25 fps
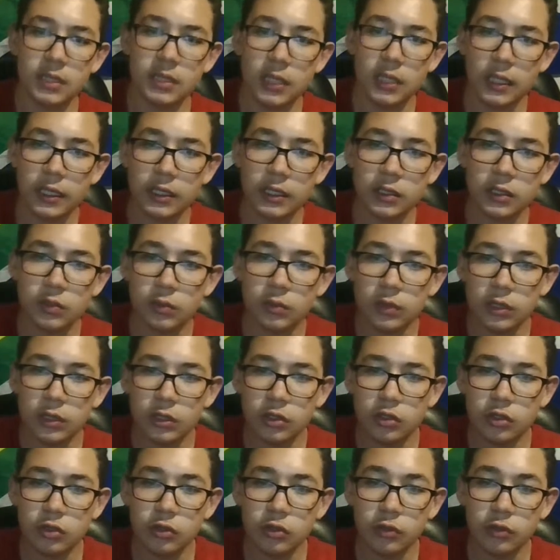That is 1,
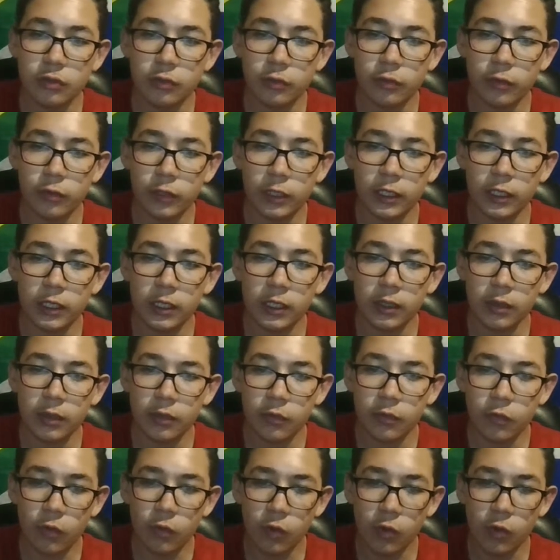2, 3,
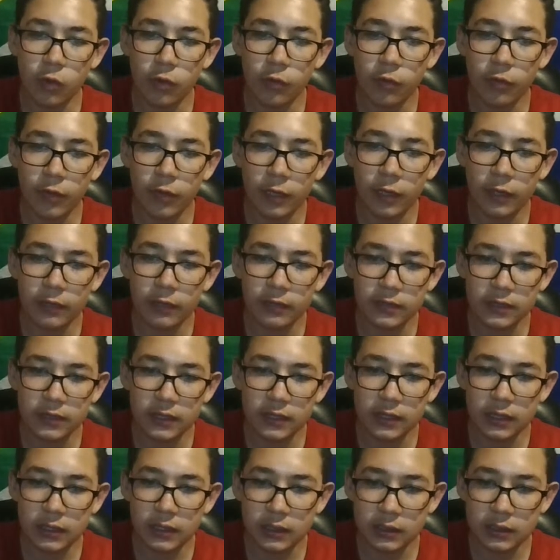4, 5,
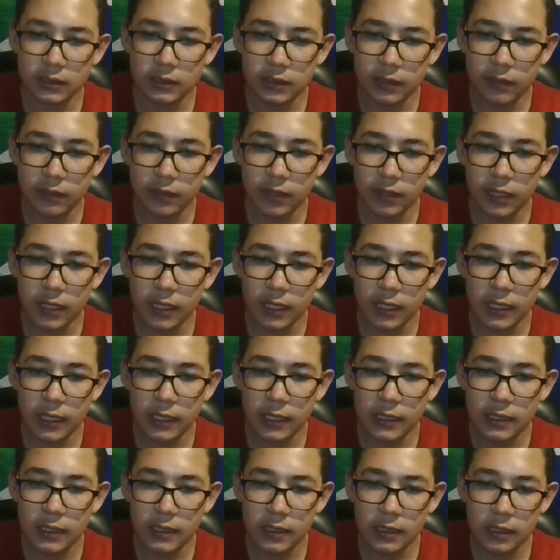6, 7,
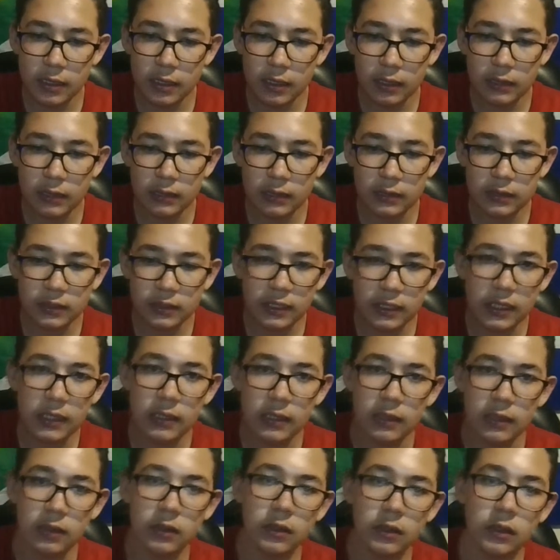8, 9,
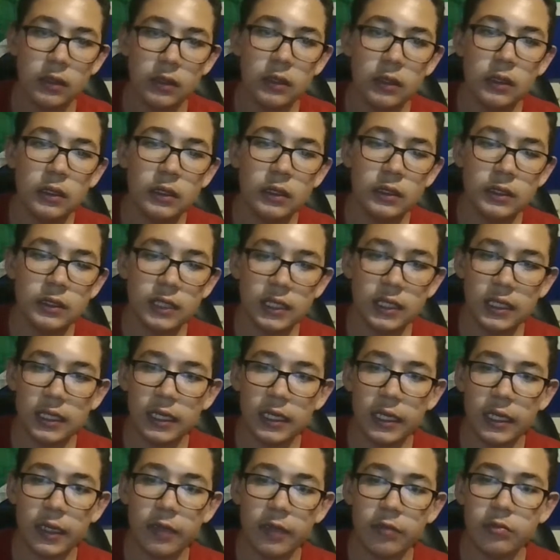10. 10
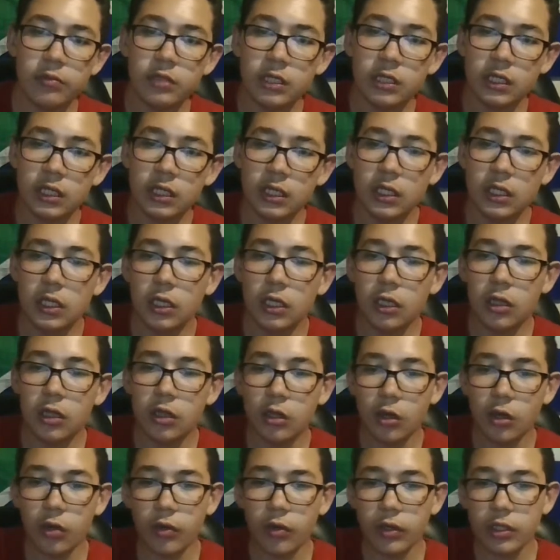games.
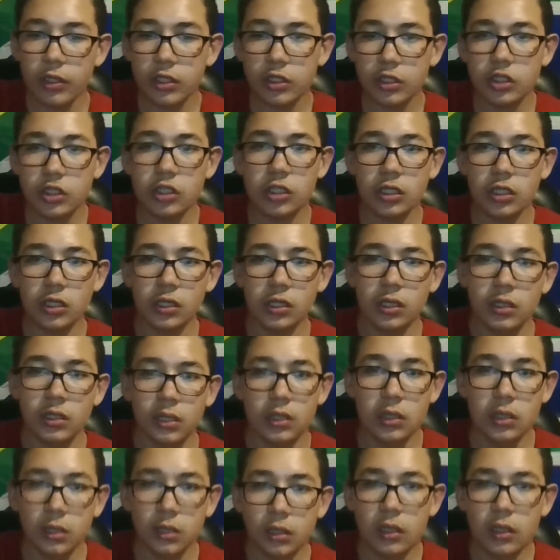Norwich
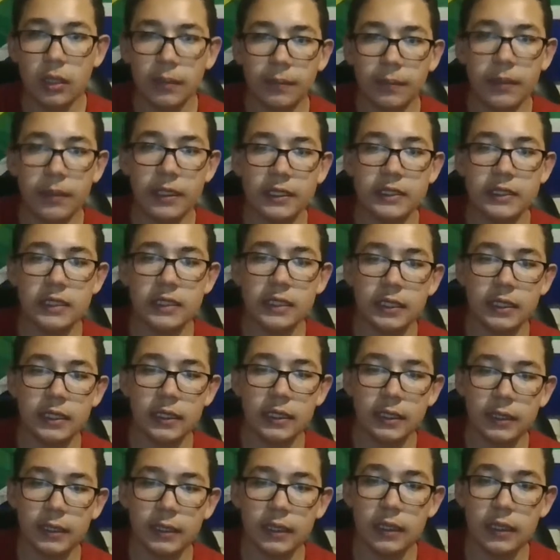unbeaten
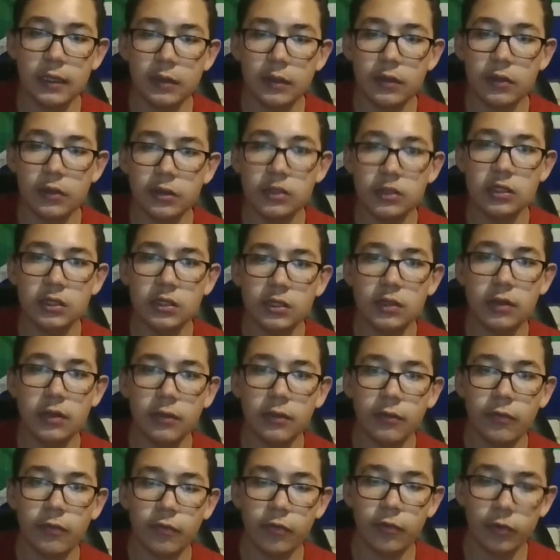in the last
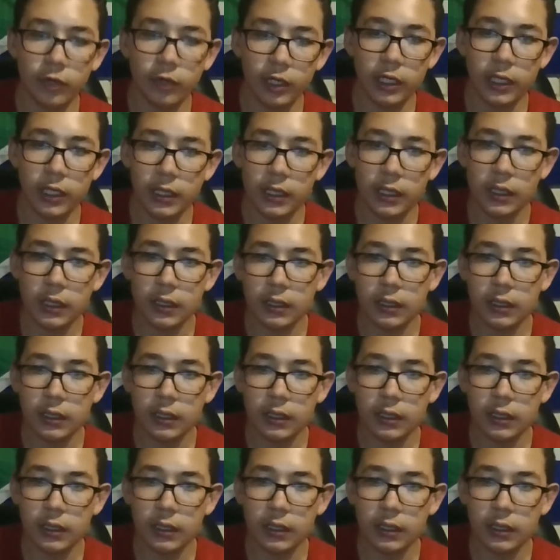three.